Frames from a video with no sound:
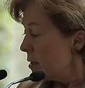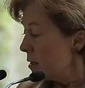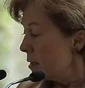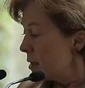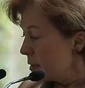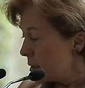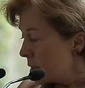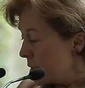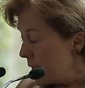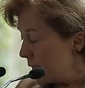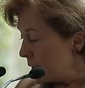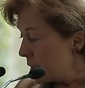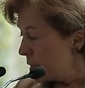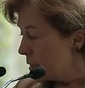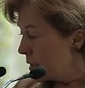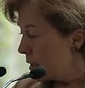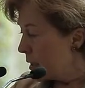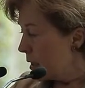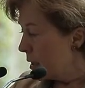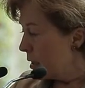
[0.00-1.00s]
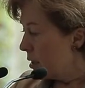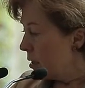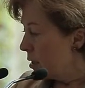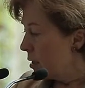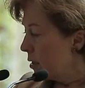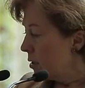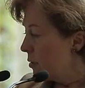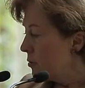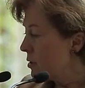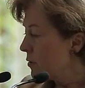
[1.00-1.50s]
This next study
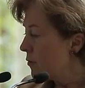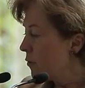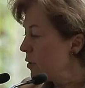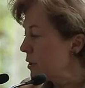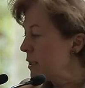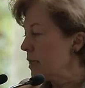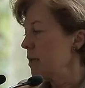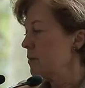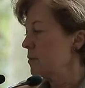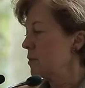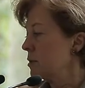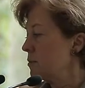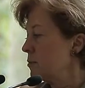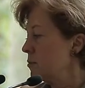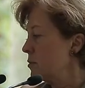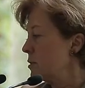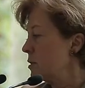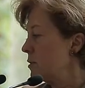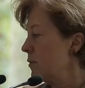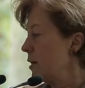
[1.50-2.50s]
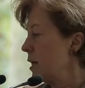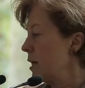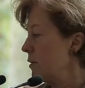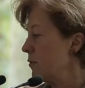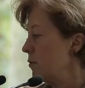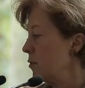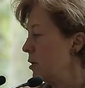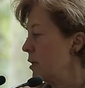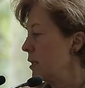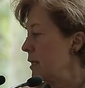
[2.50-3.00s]
uh, used four tablespoons of
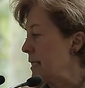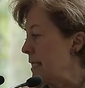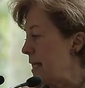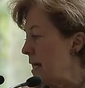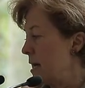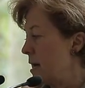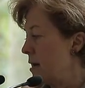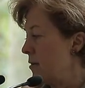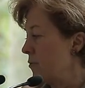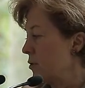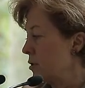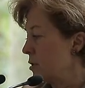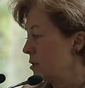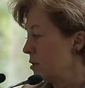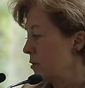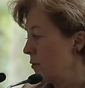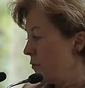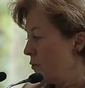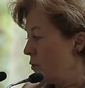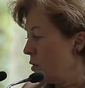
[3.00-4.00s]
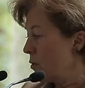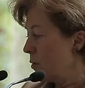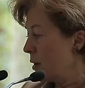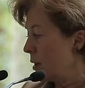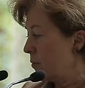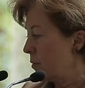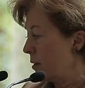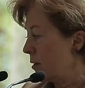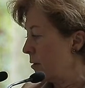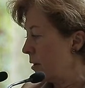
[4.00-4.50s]
olive oil a day for just a
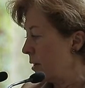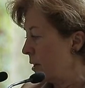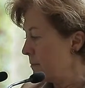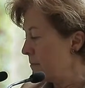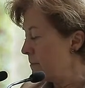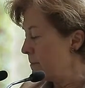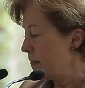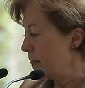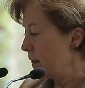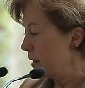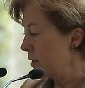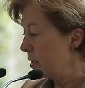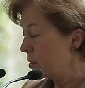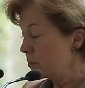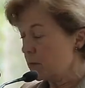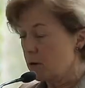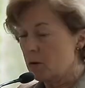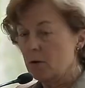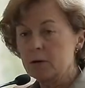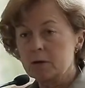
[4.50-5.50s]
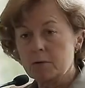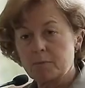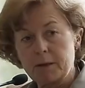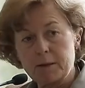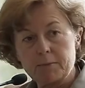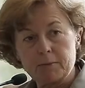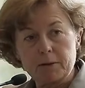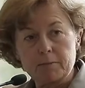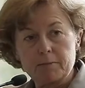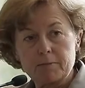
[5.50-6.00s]
four-week period. These were older
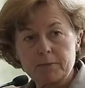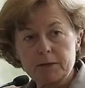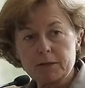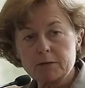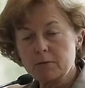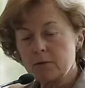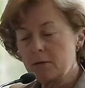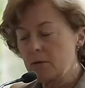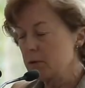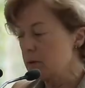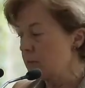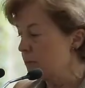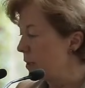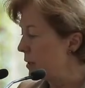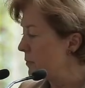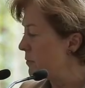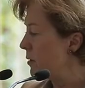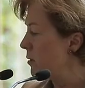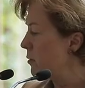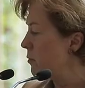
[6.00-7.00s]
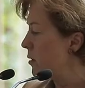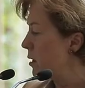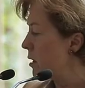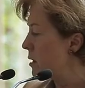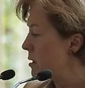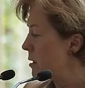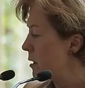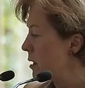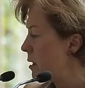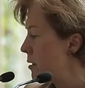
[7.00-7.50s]
people. These were older people
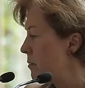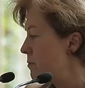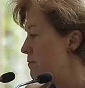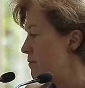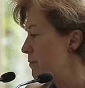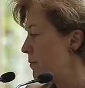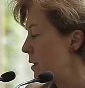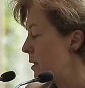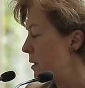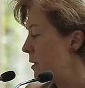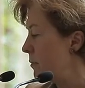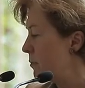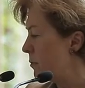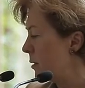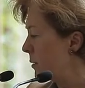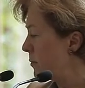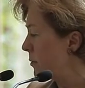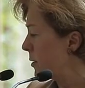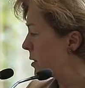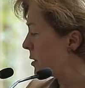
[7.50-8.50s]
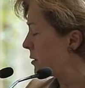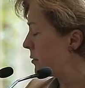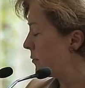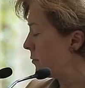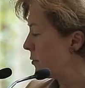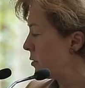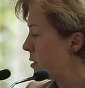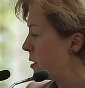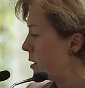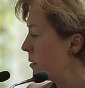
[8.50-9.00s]
with um, blood pressure
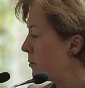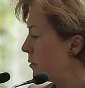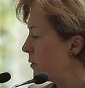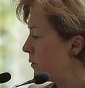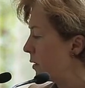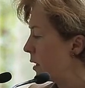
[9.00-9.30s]
for a number of